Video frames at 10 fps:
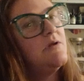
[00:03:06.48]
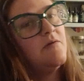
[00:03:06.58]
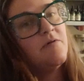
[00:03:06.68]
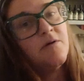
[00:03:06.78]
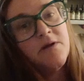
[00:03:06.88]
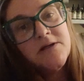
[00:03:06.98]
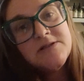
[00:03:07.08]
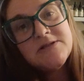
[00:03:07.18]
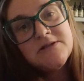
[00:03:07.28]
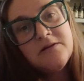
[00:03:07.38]
give her
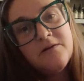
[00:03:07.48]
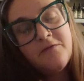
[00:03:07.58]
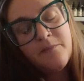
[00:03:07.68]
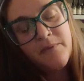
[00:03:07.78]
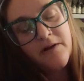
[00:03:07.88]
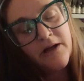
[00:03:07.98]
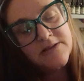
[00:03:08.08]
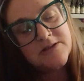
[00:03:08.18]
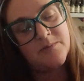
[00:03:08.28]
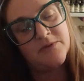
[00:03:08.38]
lists, and the
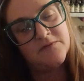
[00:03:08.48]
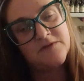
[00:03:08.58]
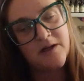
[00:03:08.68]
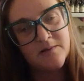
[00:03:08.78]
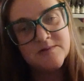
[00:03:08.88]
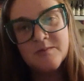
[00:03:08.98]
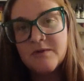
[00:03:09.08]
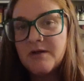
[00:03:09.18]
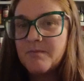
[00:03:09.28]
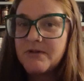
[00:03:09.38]
past couple of times I'm
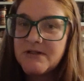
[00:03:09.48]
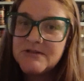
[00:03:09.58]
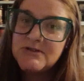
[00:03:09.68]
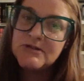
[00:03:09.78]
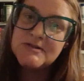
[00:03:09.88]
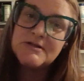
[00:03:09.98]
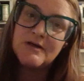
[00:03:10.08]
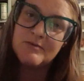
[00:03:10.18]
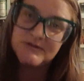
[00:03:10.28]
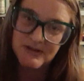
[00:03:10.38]
like, please just
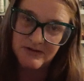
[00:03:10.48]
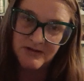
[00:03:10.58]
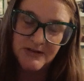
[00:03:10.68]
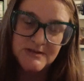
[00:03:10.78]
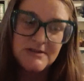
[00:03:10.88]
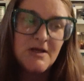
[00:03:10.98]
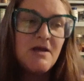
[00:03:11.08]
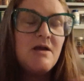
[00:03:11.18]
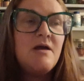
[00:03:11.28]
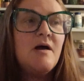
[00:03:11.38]
get what's on the list.
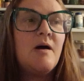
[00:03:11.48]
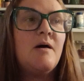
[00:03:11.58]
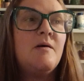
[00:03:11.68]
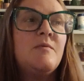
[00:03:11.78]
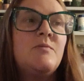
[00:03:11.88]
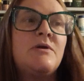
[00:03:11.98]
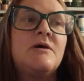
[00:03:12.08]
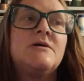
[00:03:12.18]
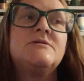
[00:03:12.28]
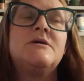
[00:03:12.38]

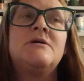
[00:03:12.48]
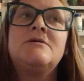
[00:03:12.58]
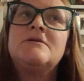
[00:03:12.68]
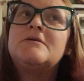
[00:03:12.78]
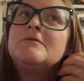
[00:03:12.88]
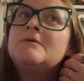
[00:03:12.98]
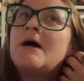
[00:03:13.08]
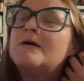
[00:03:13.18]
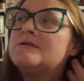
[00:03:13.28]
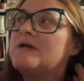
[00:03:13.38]
And
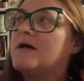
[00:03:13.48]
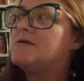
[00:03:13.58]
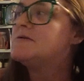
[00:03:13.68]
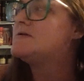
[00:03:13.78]
Niall's dad does